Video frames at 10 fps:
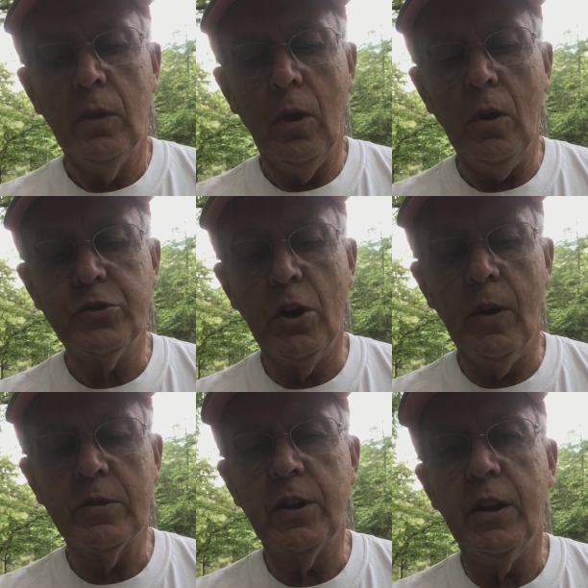also
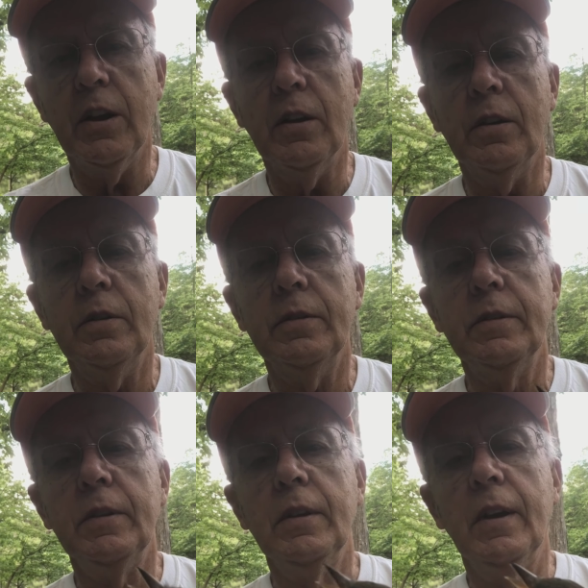as a, I
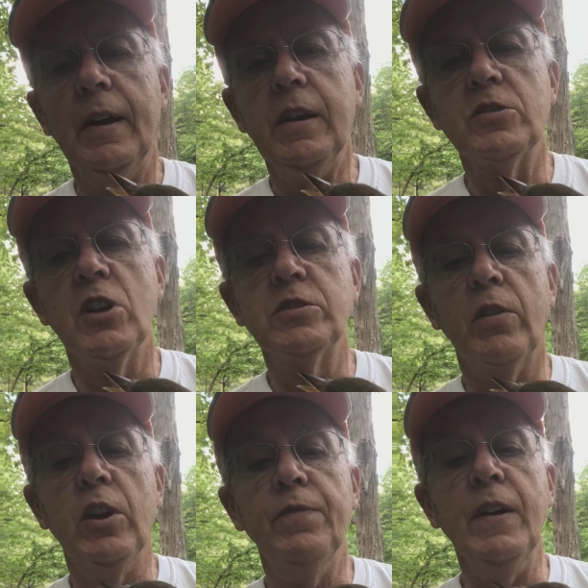guess, as a
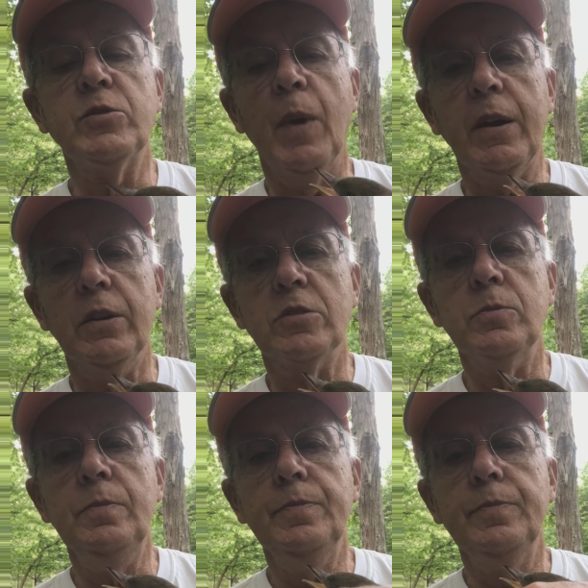defense mechanism.